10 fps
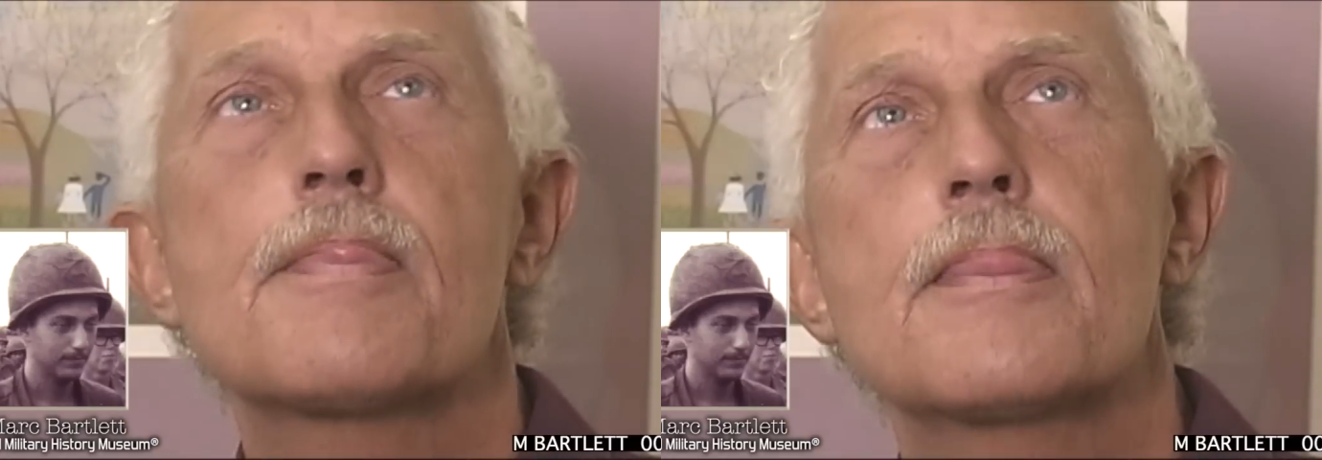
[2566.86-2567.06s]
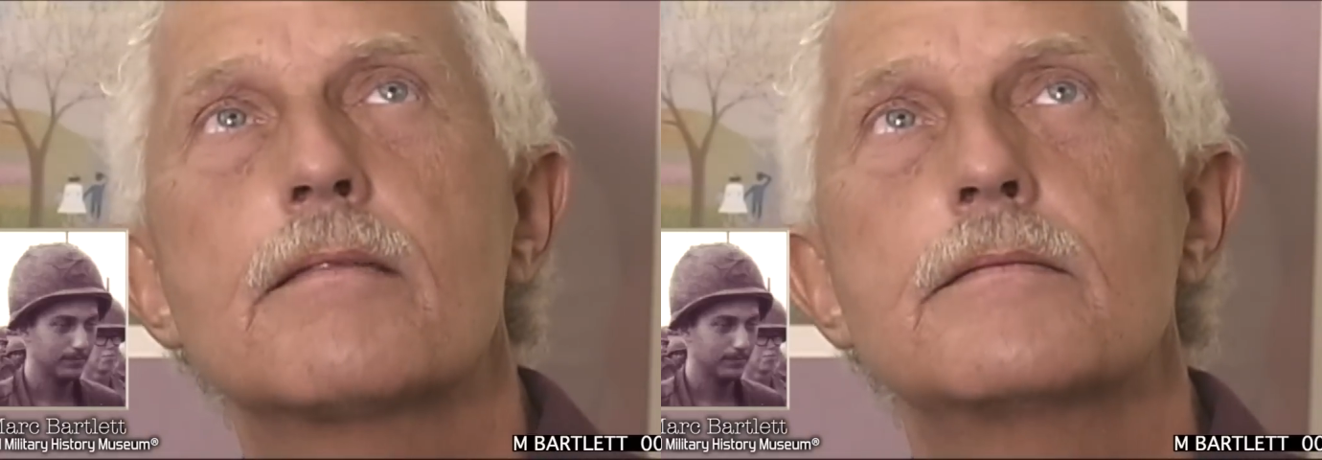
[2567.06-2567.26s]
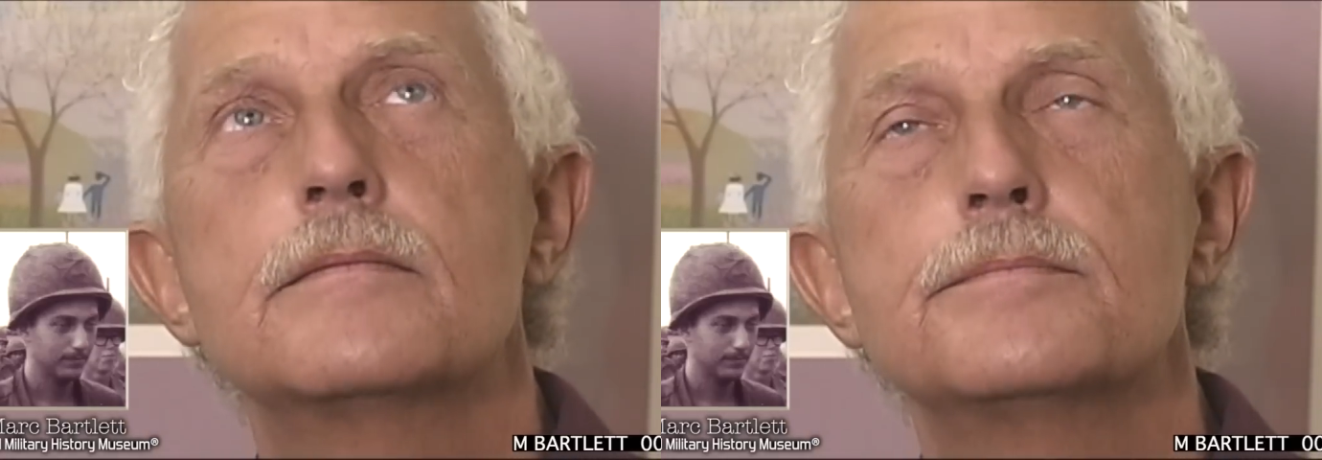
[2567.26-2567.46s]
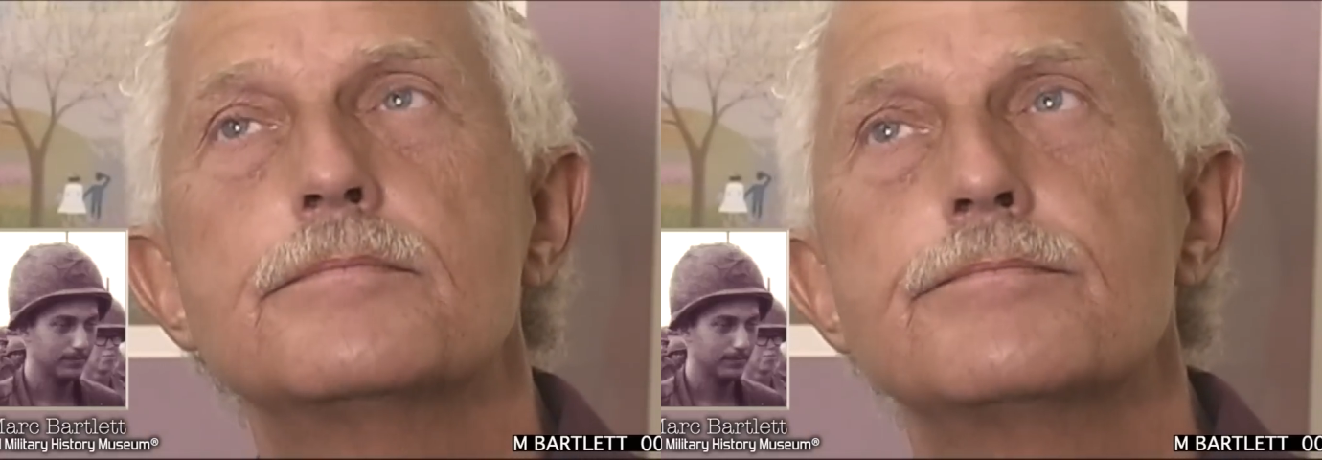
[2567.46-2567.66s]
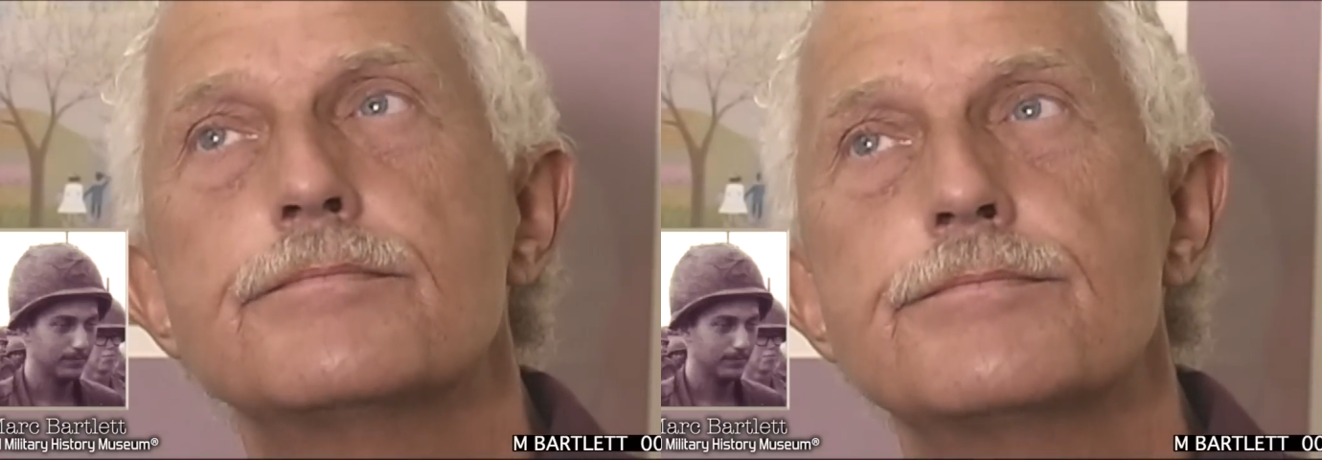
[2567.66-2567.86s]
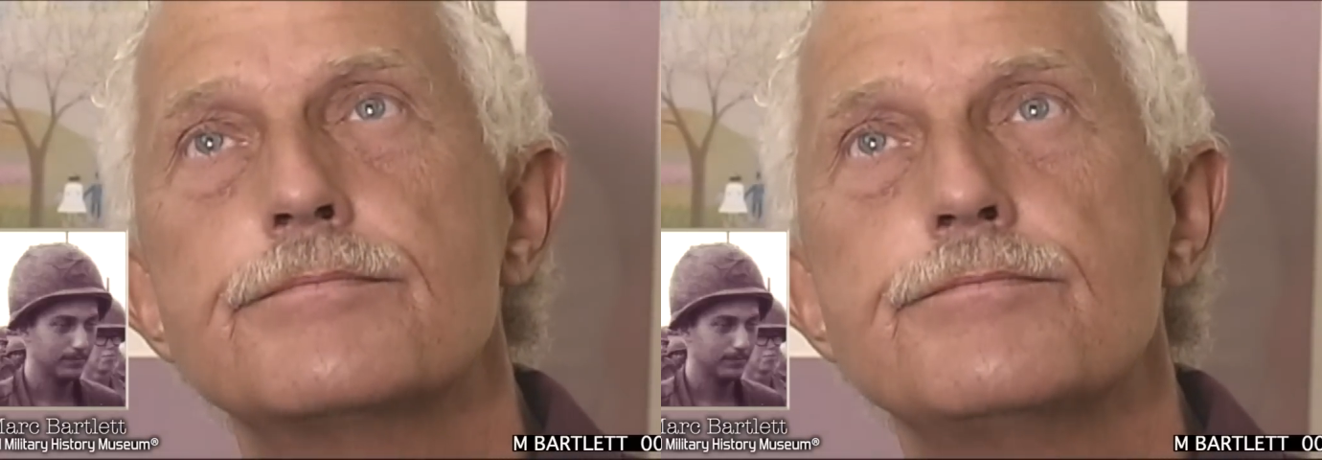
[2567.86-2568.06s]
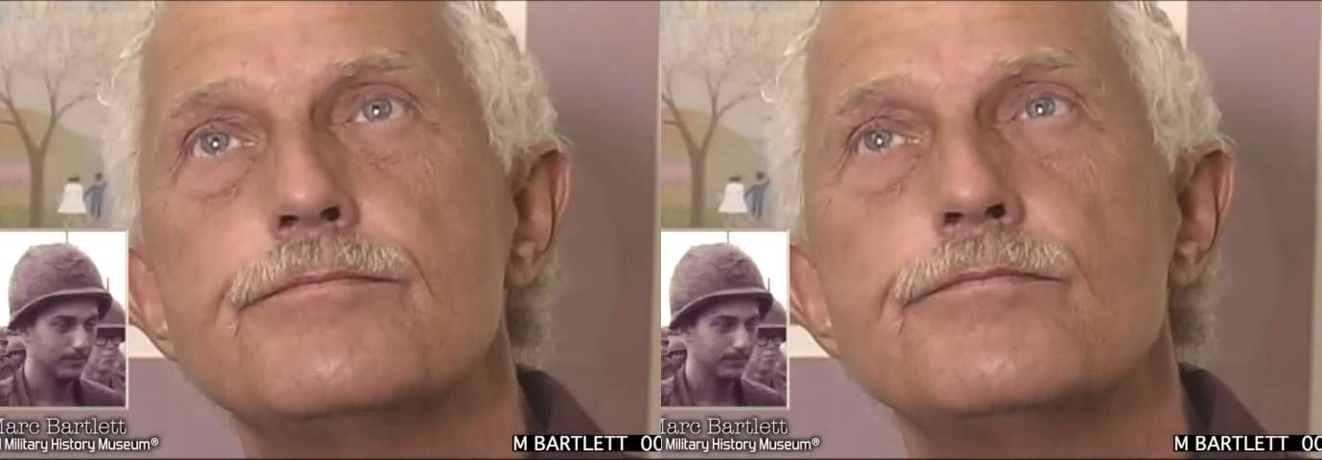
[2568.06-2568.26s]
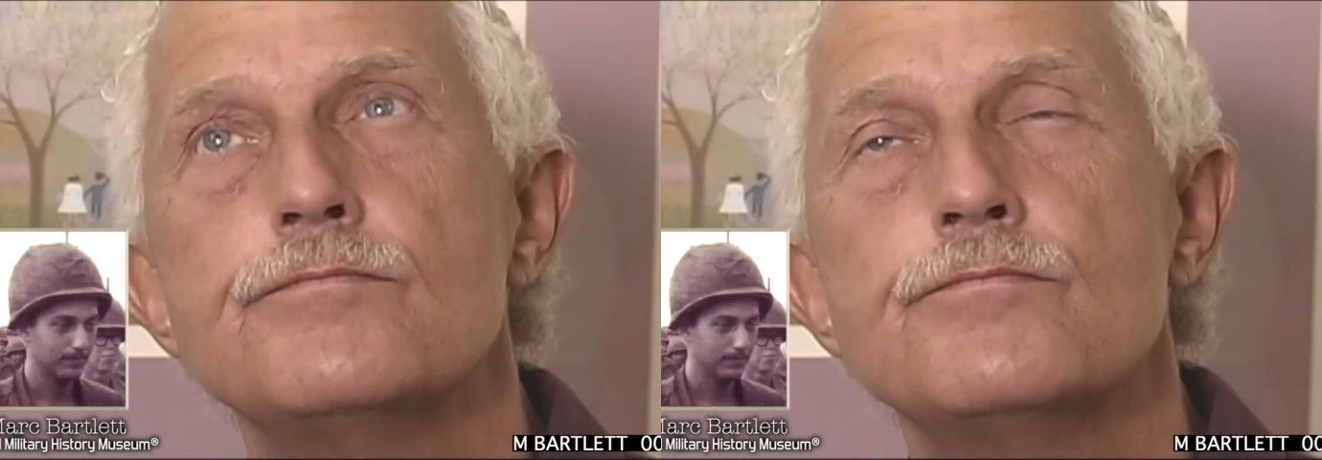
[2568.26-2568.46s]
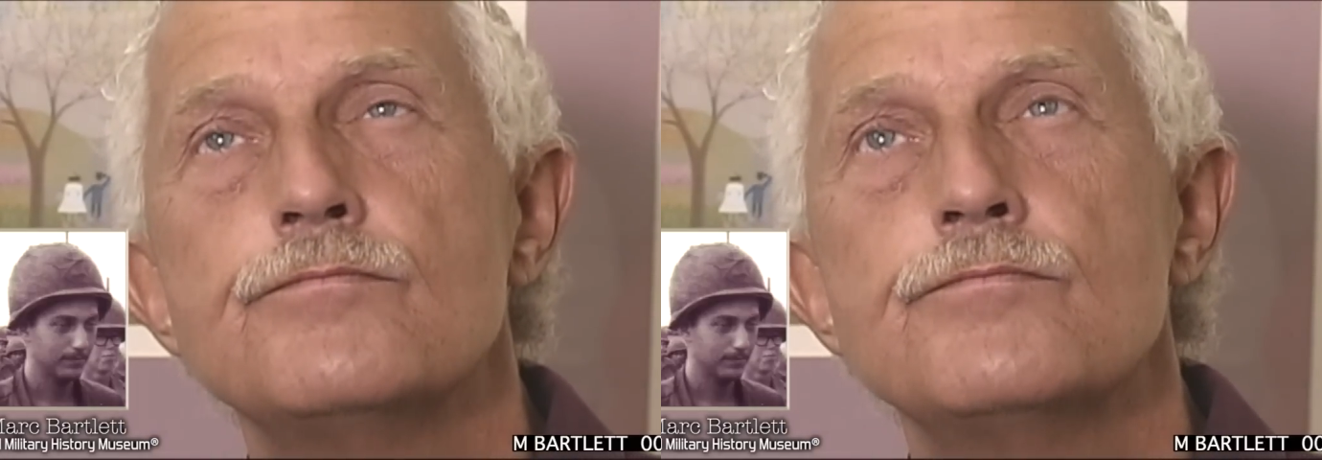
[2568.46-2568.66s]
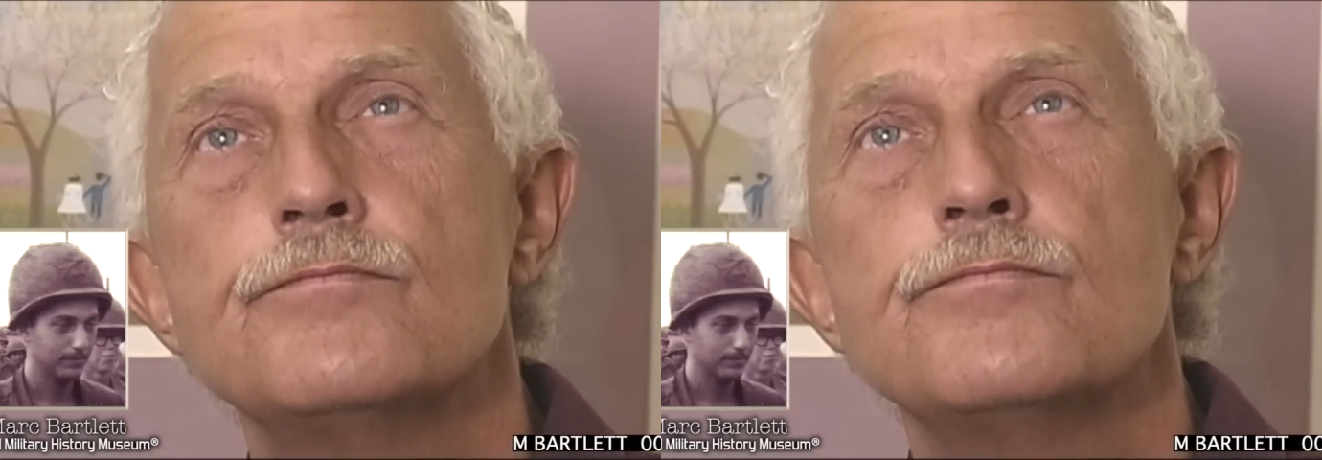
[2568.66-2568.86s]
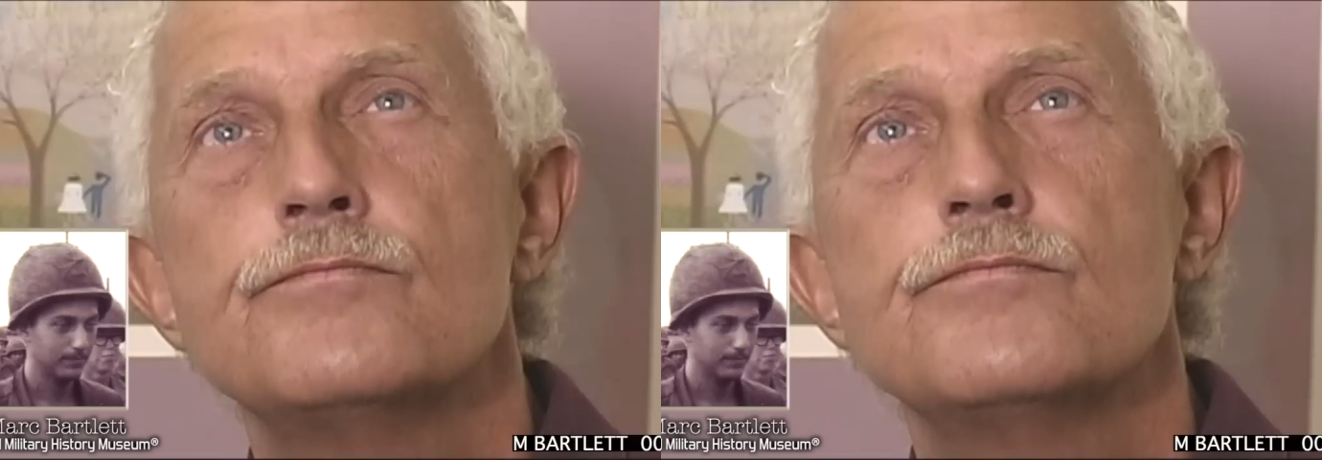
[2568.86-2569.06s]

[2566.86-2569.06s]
No one is speaking in this clip.